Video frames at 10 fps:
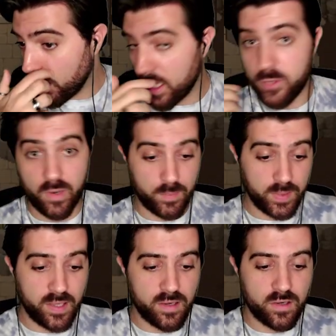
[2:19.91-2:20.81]
you are a
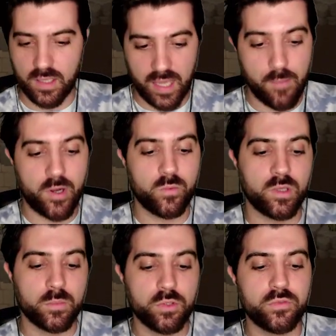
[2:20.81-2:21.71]
player, the camera
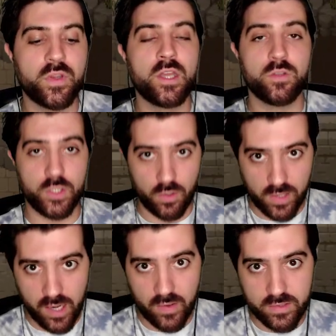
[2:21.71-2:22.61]
will move to your
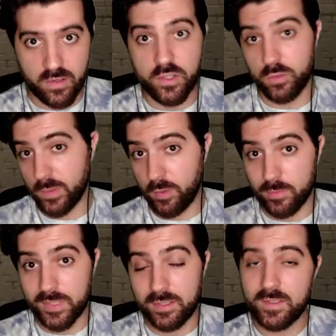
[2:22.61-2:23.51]
character and you'll be
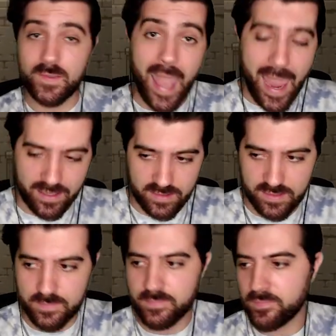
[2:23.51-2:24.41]
prompted to
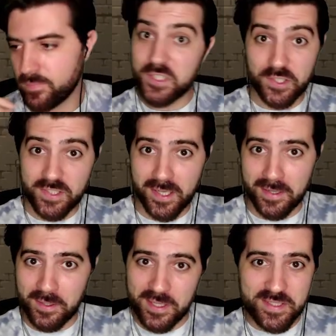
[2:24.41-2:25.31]
act. Once you're
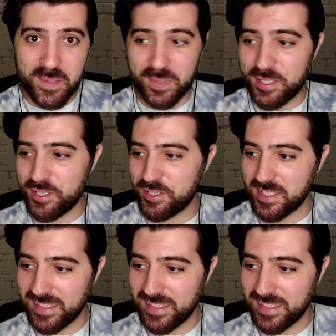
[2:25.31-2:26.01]
done, you can simply just